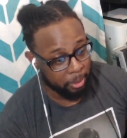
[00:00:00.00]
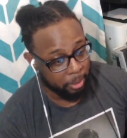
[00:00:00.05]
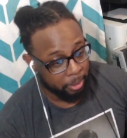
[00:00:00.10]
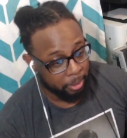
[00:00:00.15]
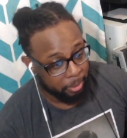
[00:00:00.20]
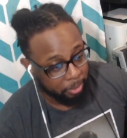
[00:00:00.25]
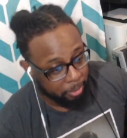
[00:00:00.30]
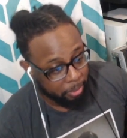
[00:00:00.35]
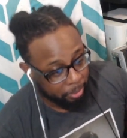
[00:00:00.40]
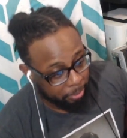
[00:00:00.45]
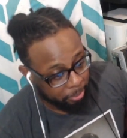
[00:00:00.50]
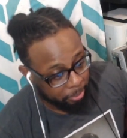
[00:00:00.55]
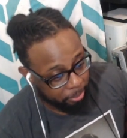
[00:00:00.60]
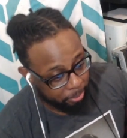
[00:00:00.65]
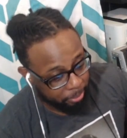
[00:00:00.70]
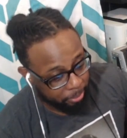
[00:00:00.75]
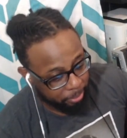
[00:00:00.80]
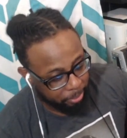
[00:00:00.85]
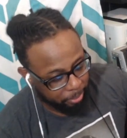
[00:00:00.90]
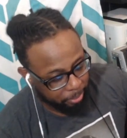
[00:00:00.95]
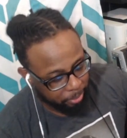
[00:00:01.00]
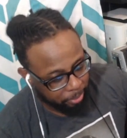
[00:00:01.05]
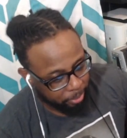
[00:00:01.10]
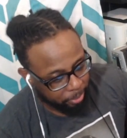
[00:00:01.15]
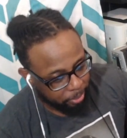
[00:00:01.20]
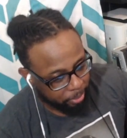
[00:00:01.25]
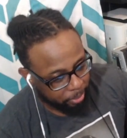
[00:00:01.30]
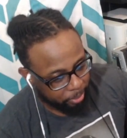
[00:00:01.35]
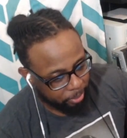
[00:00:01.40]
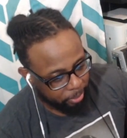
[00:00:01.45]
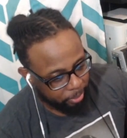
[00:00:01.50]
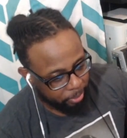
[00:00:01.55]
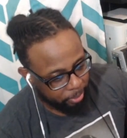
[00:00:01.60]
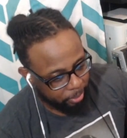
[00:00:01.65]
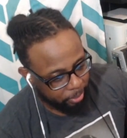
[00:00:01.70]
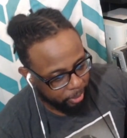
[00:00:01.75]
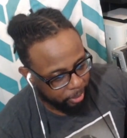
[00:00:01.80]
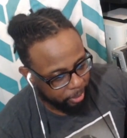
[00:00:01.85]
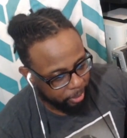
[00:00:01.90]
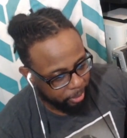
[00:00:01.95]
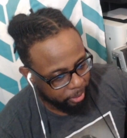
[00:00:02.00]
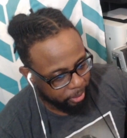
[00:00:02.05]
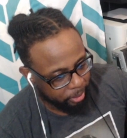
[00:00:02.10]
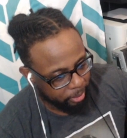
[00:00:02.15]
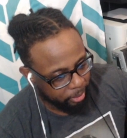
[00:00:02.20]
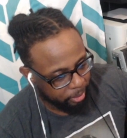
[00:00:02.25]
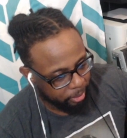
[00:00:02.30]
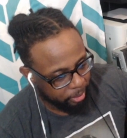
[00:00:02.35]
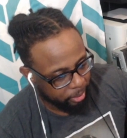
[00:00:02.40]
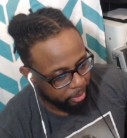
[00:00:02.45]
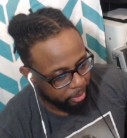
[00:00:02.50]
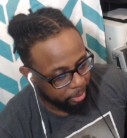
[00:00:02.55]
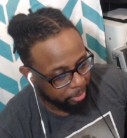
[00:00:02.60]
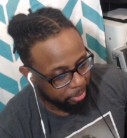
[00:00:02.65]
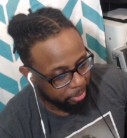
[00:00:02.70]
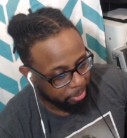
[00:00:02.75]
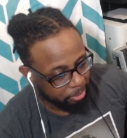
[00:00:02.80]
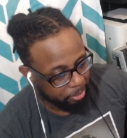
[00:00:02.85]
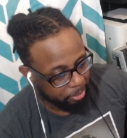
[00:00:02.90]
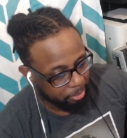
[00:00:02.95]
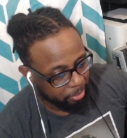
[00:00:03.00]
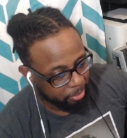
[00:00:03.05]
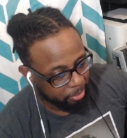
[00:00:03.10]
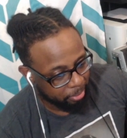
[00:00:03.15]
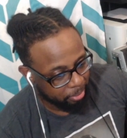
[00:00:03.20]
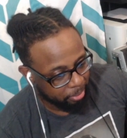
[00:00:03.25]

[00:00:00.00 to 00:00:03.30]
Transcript: [no speech]